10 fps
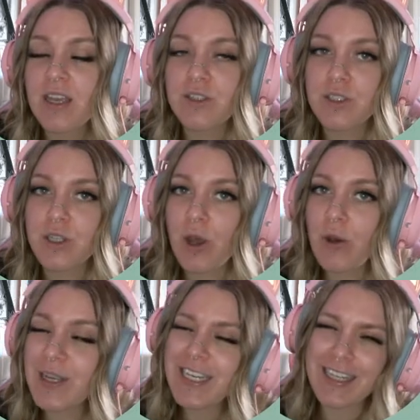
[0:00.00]

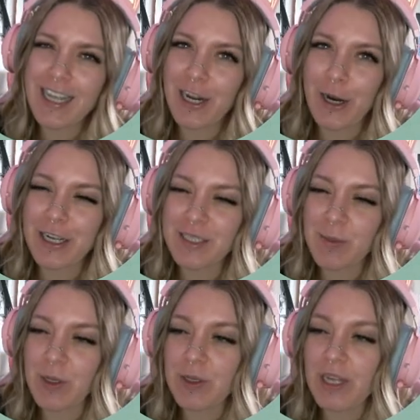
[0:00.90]
So he didn't like our
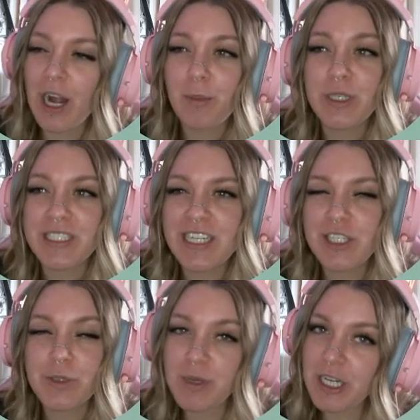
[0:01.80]
hospital. Our prestige
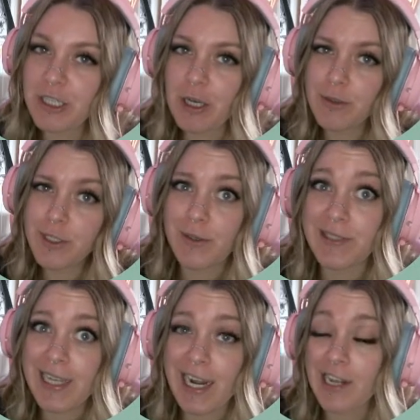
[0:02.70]
is pretty low, so
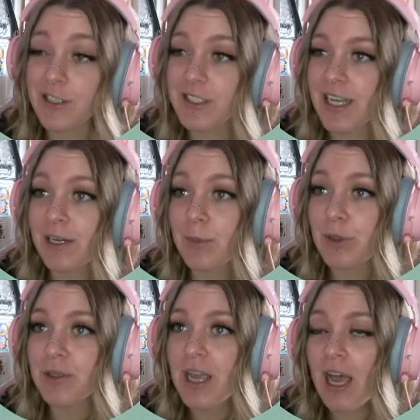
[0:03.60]
it's kind of
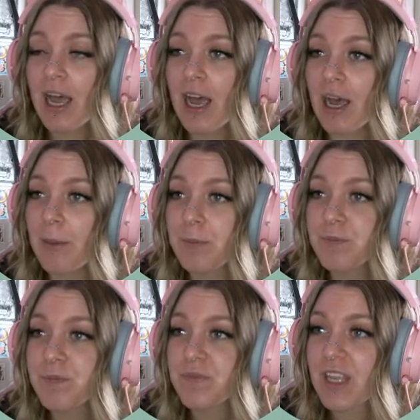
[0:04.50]
understandable.
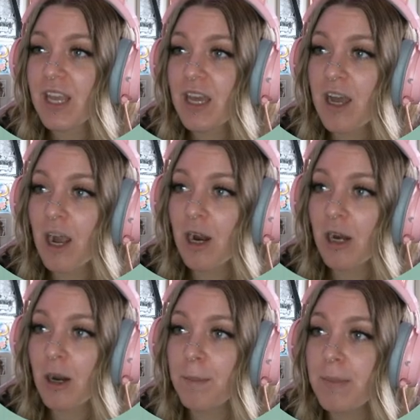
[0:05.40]

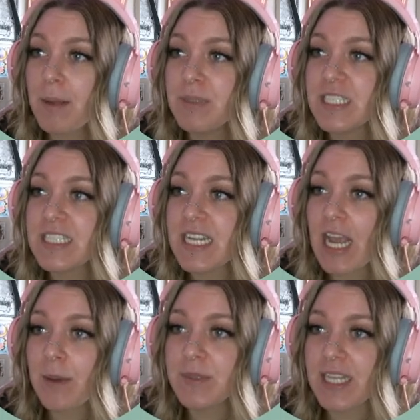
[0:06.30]
Our publicity
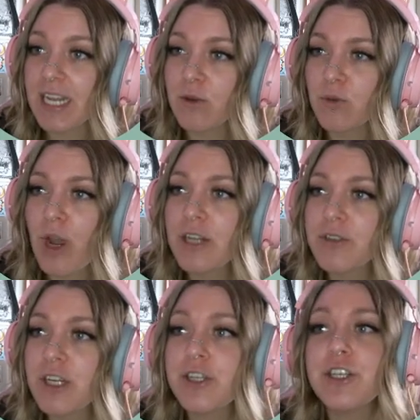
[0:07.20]
update.
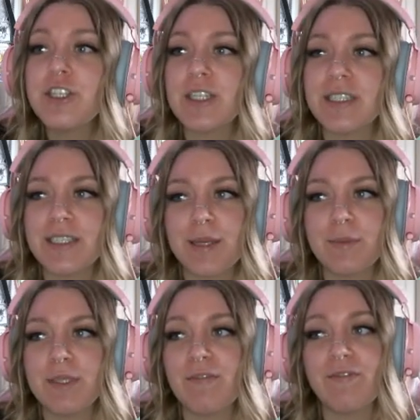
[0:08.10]
Roderick Cushion
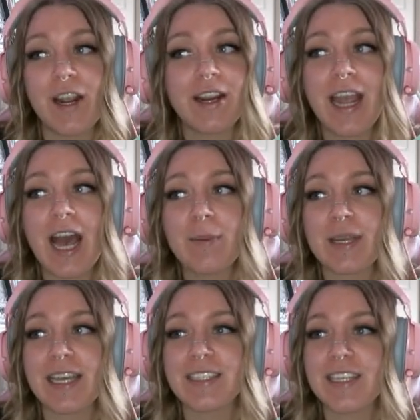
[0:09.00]
seemed very
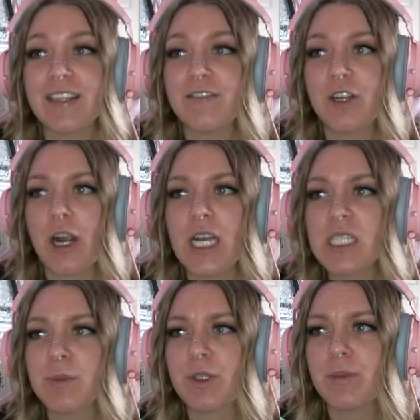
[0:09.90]
happy as he left our
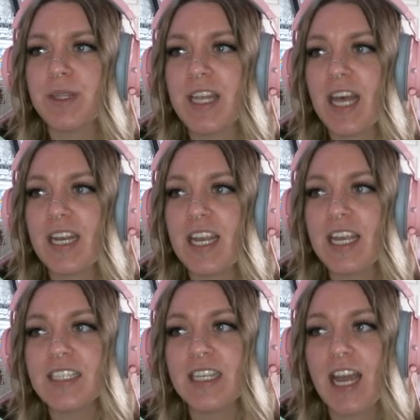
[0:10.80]
hospital, but then
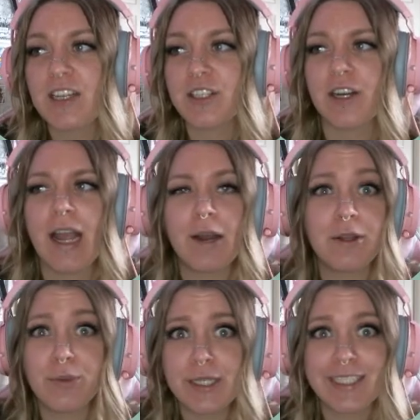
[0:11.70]
he is an actor. How
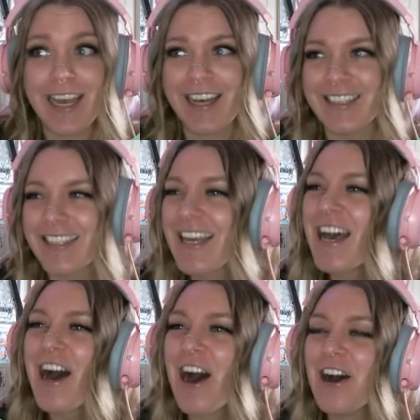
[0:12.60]
can one tell?
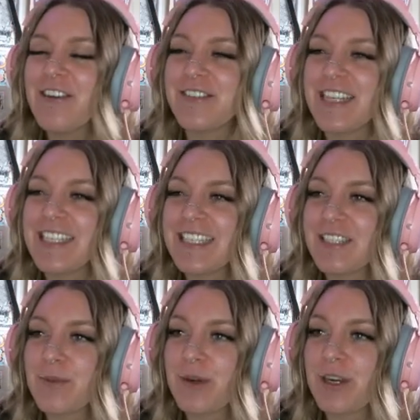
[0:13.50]
Oh, he sent
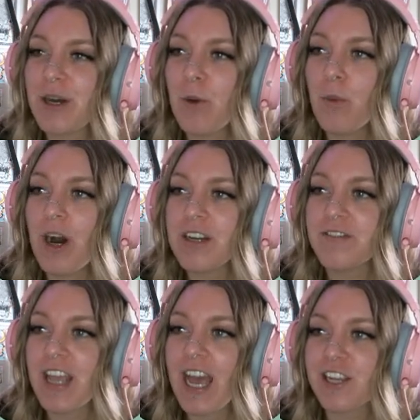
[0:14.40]
a wad
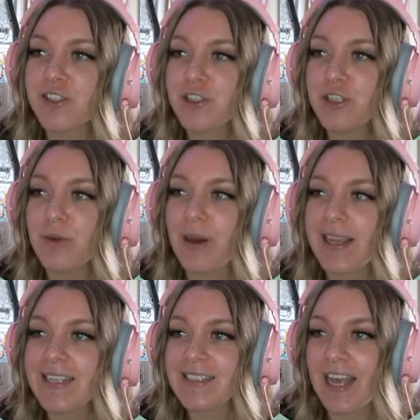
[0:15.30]
of cash too. I
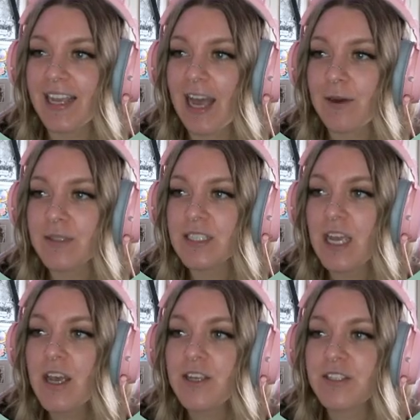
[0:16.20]
guess that counts.
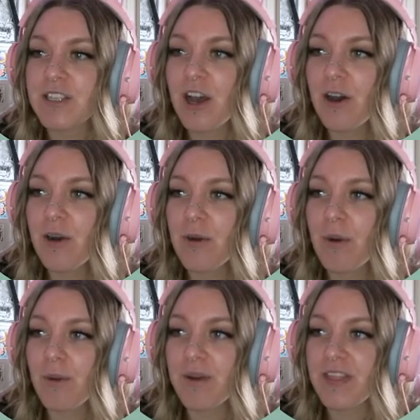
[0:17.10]

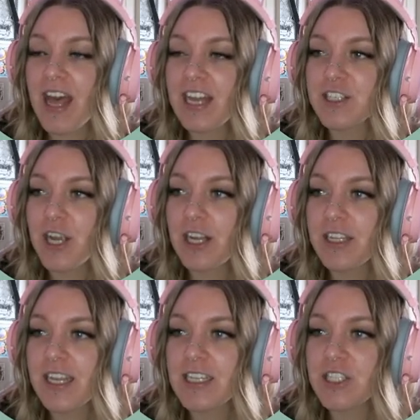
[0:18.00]
So with that
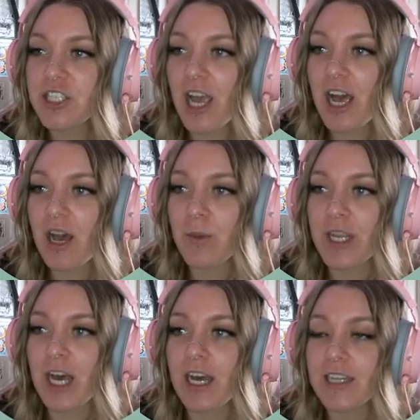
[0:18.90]
challenge, we
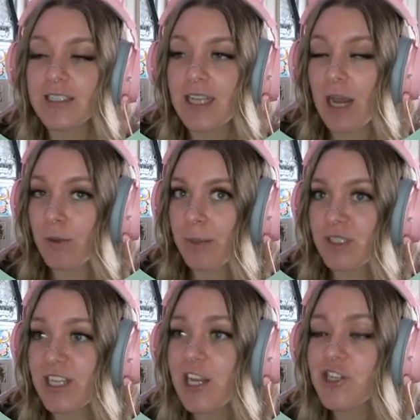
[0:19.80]
got 10
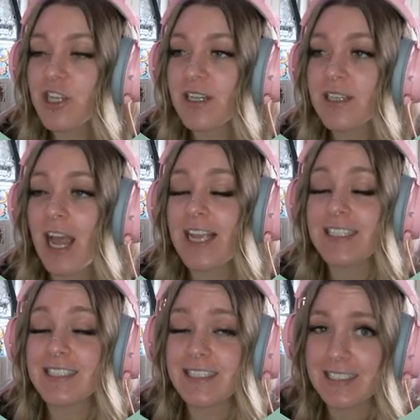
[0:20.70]
reputation,
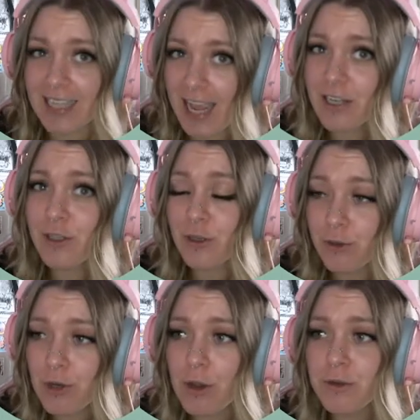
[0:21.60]
10
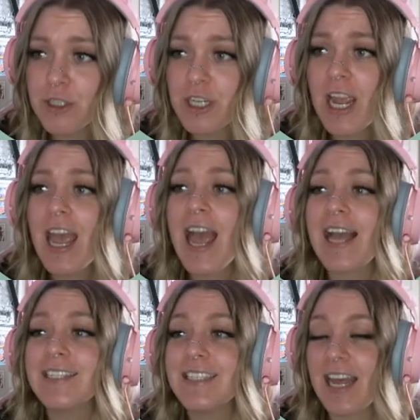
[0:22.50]
kudos,
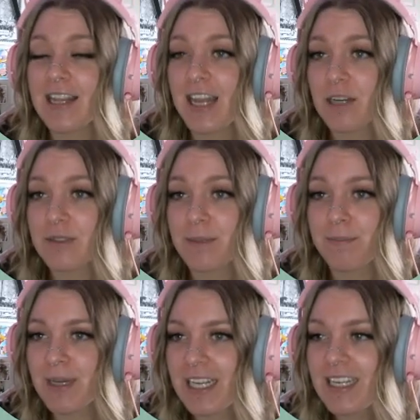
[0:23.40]
and
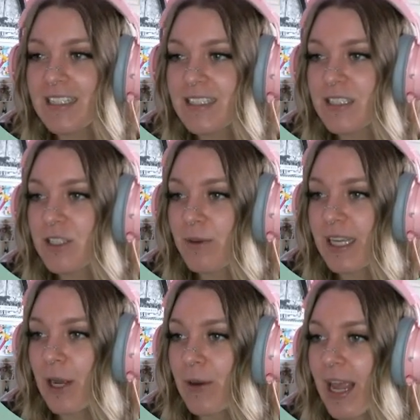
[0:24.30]
10,000 monies. So we'll
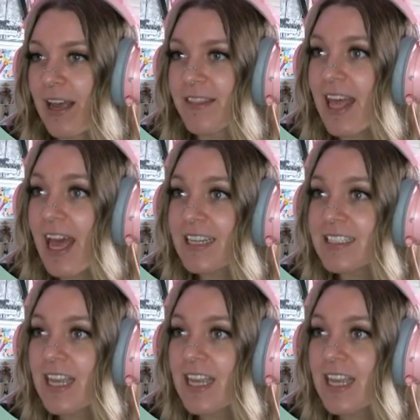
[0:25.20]
hit okay on that.